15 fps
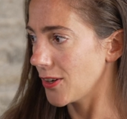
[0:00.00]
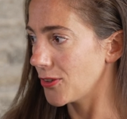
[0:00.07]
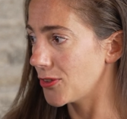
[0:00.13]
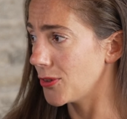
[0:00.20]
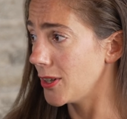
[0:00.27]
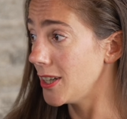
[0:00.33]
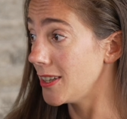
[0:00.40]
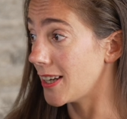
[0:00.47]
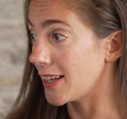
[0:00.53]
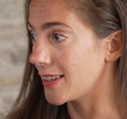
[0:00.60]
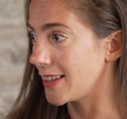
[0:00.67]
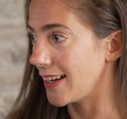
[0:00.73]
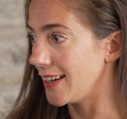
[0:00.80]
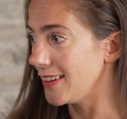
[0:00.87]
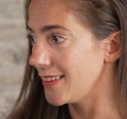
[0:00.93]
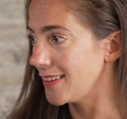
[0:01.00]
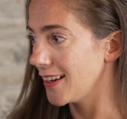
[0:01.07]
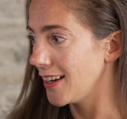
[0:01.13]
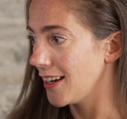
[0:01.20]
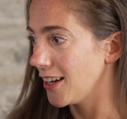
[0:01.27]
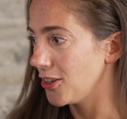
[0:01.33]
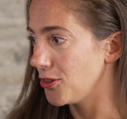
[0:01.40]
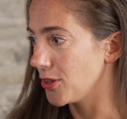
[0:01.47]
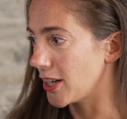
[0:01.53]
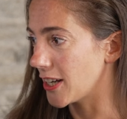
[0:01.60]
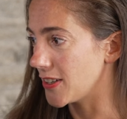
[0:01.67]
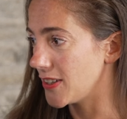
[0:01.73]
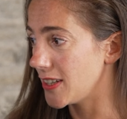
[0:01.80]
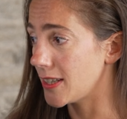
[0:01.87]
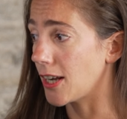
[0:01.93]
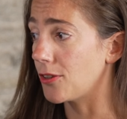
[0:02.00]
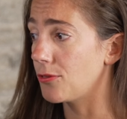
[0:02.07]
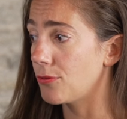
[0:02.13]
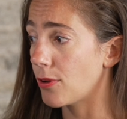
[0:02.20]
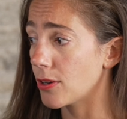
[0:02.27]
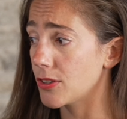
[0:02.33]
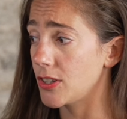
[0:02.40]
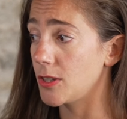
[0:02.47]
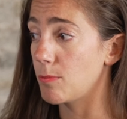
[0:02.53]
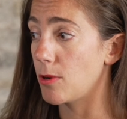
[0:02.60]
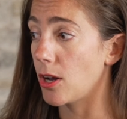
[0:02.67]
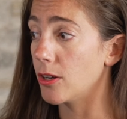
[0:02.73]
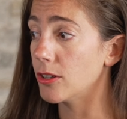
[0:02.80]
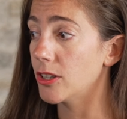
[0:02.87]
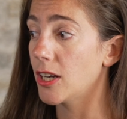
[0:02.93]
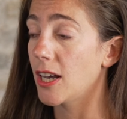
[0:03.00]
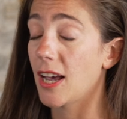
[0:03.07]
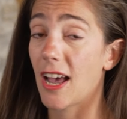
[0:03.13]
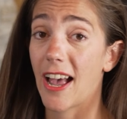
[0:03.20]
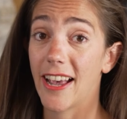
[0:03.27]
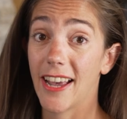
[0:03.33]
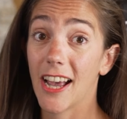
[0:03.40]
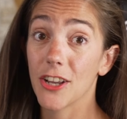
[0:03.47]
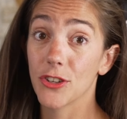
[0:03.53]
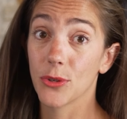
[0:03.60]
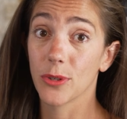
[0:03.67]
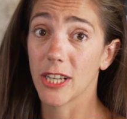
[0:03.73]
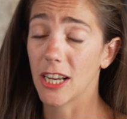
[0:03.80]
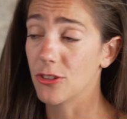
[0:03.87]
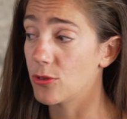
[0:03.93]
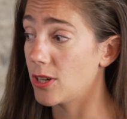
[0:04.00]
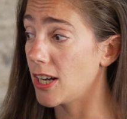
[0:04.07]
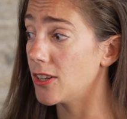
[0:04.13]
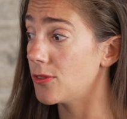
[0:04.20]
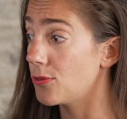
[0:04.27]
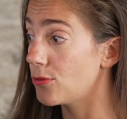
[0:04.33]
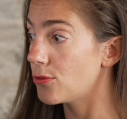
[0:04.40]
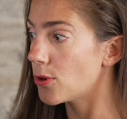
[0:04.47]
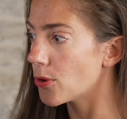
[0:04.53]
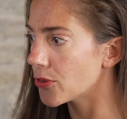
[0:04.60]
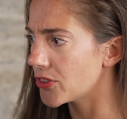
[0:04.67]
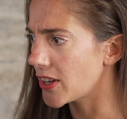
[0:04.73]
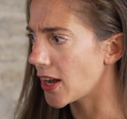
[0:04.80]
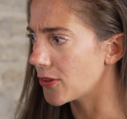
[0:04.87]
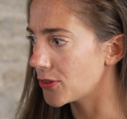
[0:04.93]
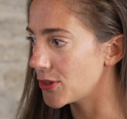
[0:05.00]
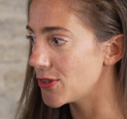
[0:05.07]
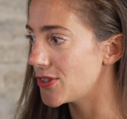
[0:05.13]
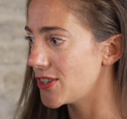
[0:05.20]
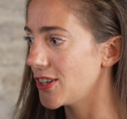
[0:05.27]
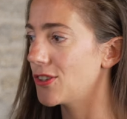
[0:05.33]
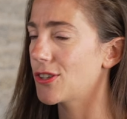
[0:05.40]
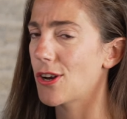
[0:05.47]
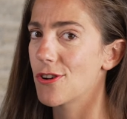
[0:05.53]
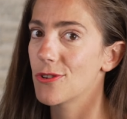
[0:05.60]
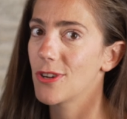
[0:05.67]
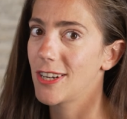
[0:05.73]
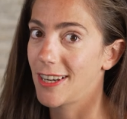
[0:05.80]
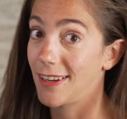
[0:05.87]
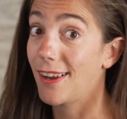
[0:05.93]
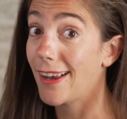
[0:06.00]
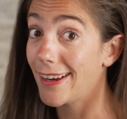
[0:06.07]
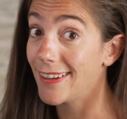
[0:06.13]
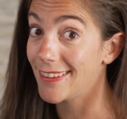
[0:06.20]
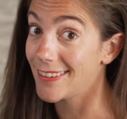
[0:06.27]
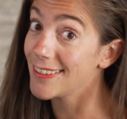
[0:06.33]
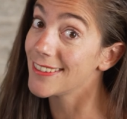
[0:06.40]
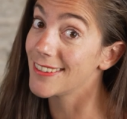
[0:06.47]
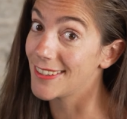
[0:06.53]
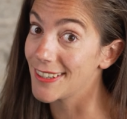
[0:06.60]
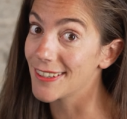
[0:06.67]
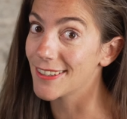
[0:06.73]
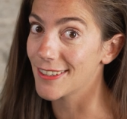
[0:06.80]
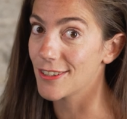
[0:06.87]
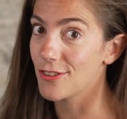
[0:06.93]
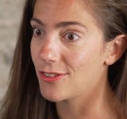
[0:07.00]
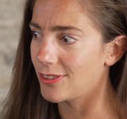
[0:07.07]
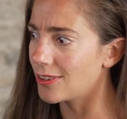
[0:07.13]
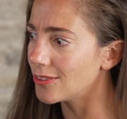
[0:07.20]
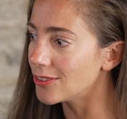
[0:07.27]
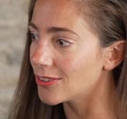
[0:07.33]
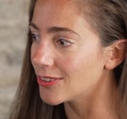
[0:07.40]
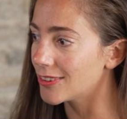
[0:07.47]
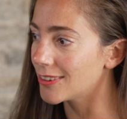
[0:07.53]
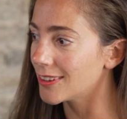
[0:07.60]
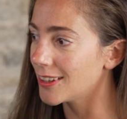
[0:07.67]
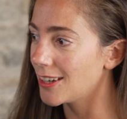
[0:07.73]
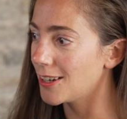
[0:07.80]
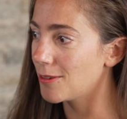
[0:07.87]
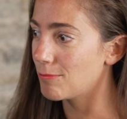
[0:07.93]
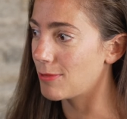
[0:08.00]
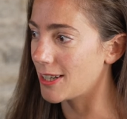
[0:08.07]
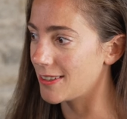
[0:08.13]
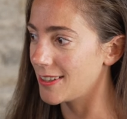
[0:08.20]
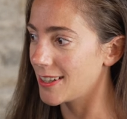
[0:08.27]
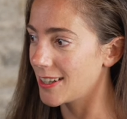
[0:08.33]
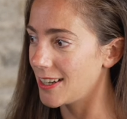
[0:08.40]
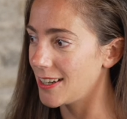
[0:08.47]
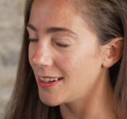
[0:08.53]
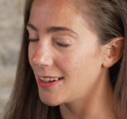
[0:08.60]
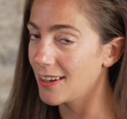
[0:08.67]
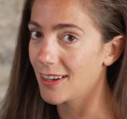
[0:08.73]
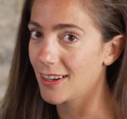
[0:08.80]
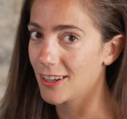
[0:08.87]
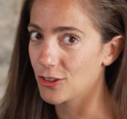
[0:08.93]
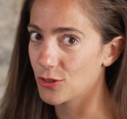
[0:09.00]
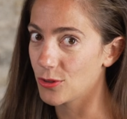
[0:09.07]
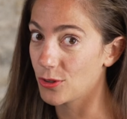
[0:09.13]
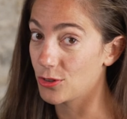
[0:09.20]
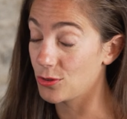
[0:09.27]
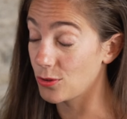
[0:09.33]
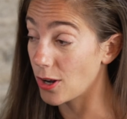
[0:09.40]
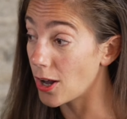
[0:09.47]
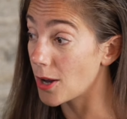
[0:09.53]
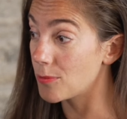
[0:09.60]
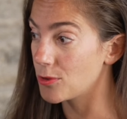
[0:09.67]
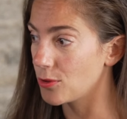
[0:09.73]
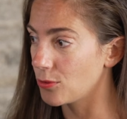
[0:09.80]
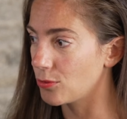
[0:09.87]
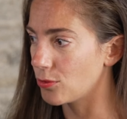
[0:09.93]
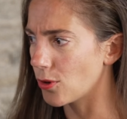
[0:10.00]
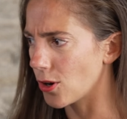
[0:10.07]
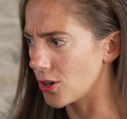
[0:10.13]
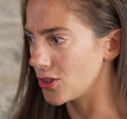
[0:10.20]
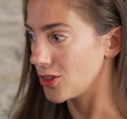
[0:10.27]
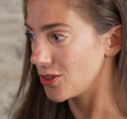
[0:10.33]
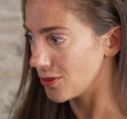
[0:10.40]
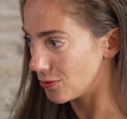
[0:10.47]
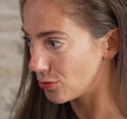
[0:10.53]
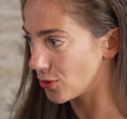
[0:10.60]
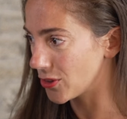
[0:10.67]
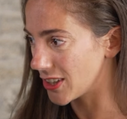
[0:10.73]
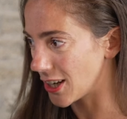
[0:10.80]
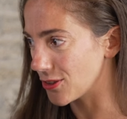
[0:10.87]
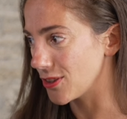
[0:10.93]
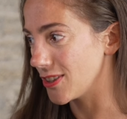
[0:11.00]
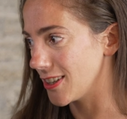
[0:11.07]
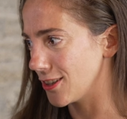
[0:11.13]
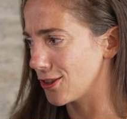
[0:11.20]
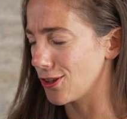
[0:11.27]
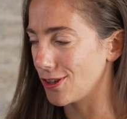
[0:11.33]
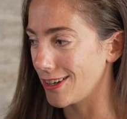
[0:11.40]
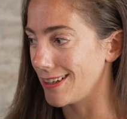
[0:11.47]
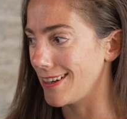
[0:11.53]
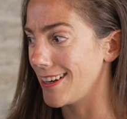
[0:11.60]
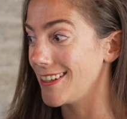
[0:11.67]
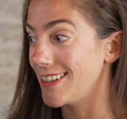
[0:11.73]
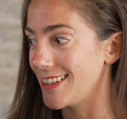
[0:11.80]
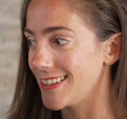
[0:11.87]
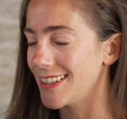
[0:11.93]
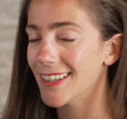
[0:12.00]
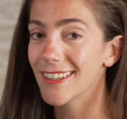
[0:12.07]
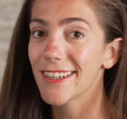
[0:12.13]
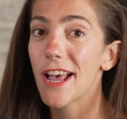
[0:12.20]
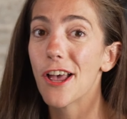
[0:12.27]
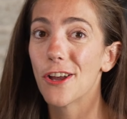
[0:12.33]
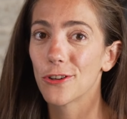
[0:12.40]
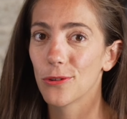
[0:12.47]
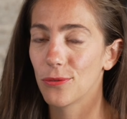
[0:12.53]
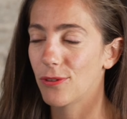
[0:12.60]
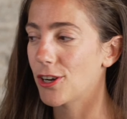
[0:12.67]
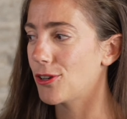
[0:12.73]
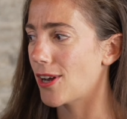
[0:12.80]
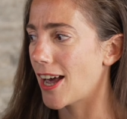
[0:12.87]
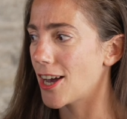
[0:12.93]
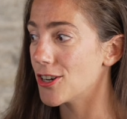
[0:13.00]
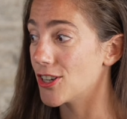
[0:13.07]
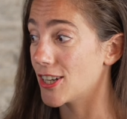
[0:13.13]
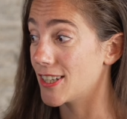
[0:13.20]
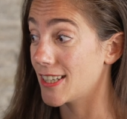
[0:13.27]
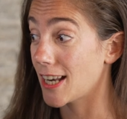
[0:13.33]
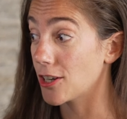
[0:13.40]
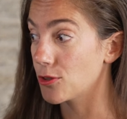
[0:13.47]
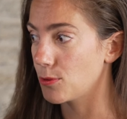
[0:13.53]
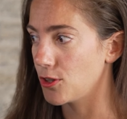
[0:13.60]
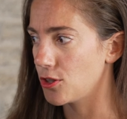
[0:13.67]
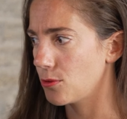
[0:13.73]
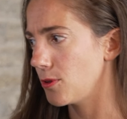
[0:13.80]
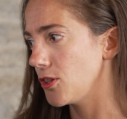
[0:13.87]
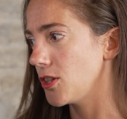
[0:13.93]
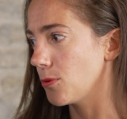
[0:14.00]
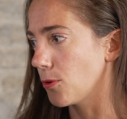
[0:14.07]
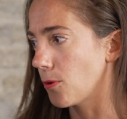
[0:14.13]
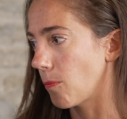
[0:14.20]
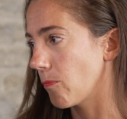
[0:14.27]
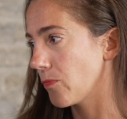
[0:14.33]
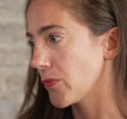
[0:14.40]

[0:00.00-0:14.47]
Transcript: So in that case, you can see that for this block, I had to calculate 4,686 nonce, basically, to go to up to 4,686 to find a hash that starts with 30.